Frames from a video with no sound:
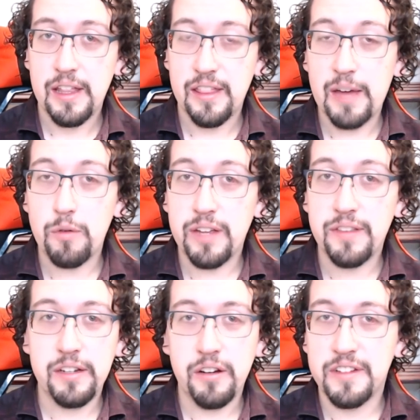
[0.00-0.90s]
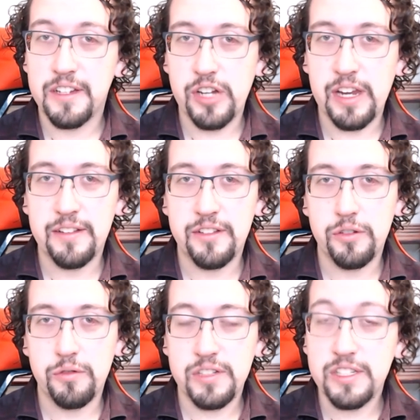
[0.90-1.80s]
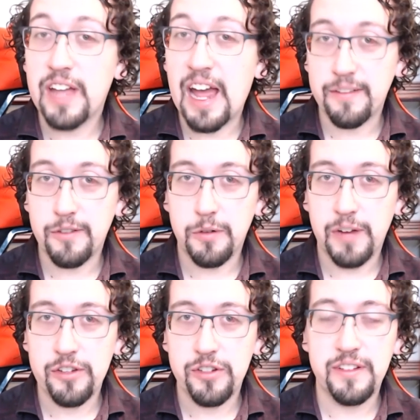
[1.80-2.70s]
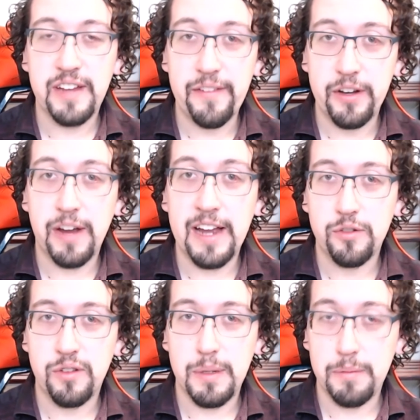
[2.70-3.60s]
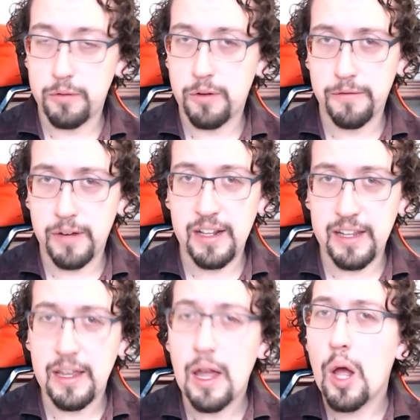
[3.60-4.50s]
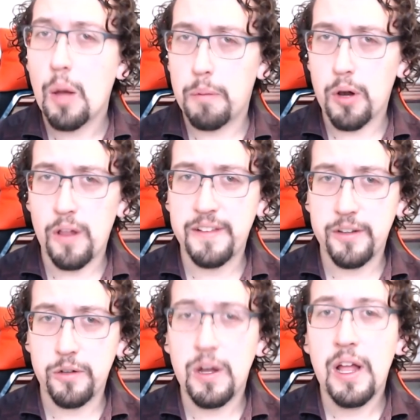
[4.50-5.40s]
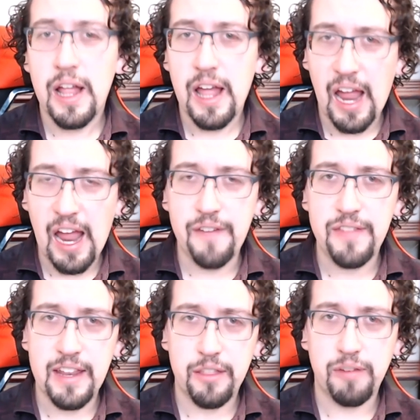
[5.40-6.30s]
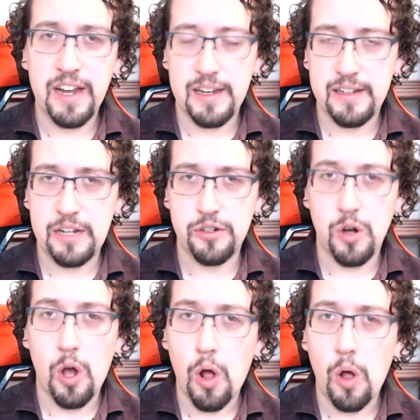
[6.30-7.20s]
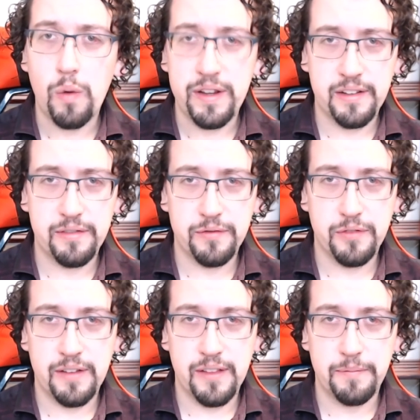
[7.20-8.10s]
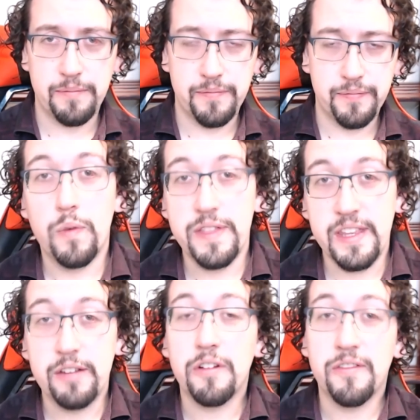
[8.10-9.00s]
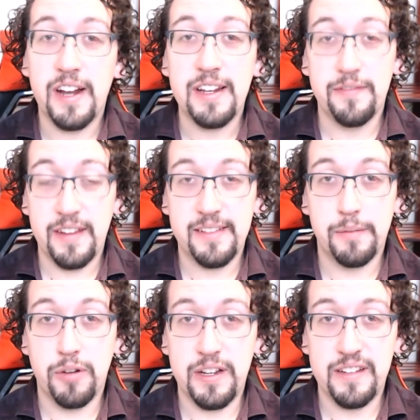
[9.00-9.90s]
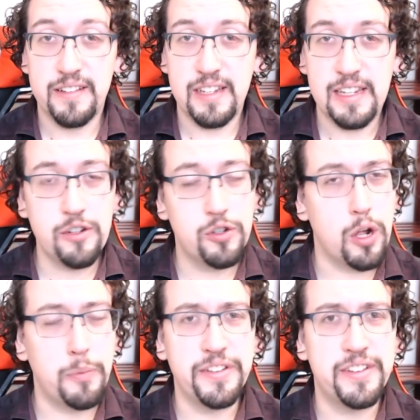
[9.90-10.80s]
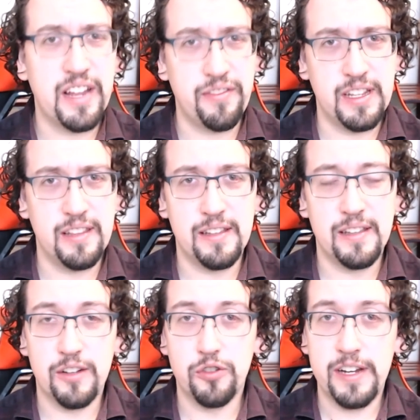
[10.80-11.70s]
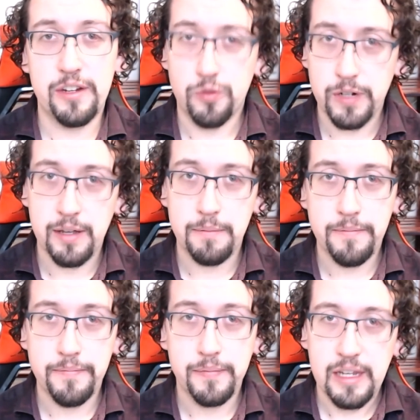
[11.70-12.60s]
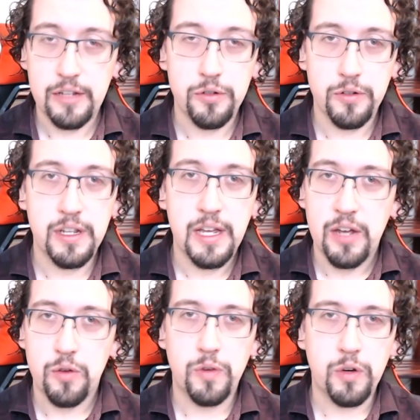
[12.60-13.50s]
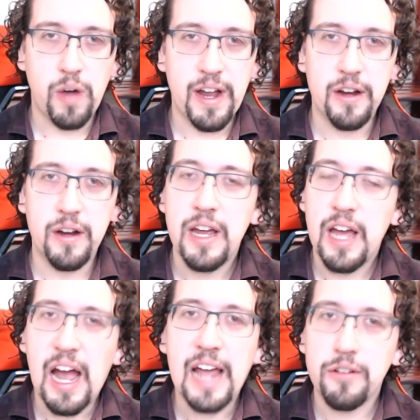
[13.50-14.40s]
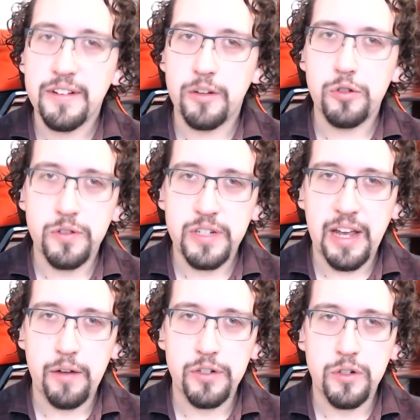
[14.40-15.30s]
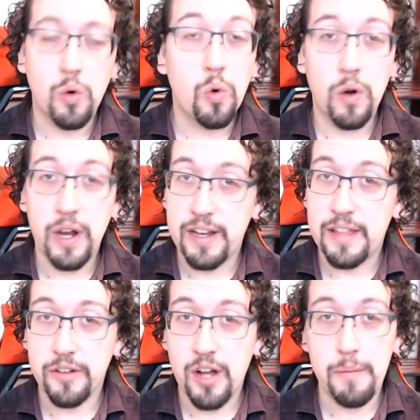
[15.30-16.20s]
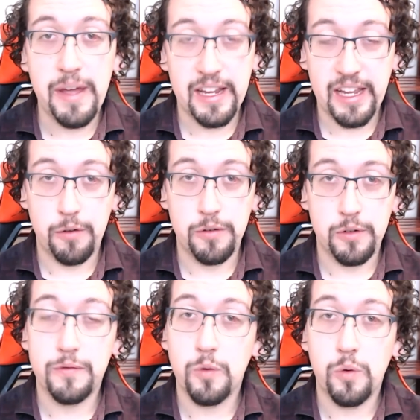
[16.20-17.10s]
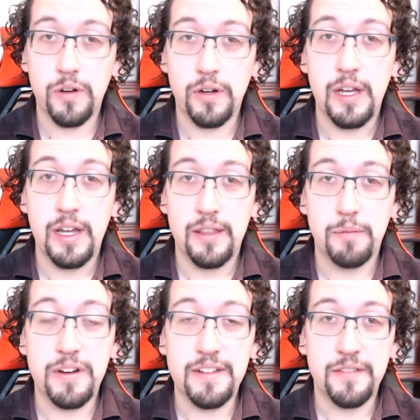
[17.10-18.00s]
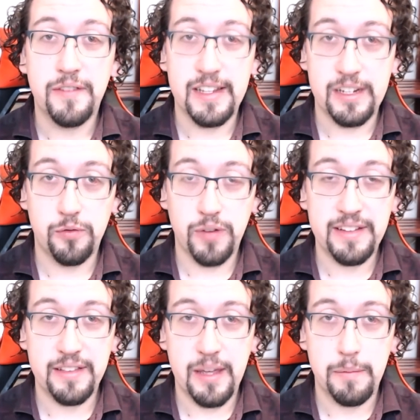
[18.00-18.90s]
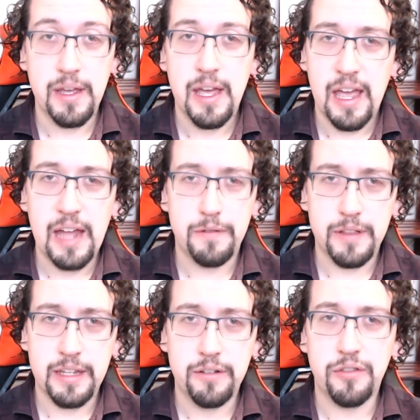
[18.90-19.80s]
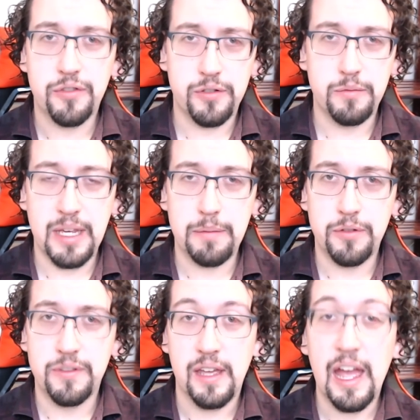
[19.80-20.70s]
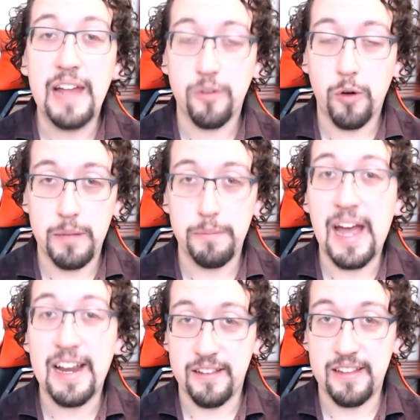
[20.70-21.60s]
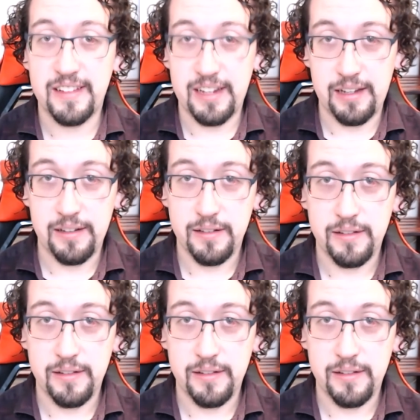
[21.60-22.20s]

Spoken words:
That will give the heroes a chance to still ask for directions and have interaction with people who are friendly, but also have that threat and danger always in front of them. When the heroes finally face the prince, he should almost definitely think that they're trying to trick him. It should require either a social encounter or another combat encounter for the prince to finally trust them and for the heroes to be able to escort him back to the city.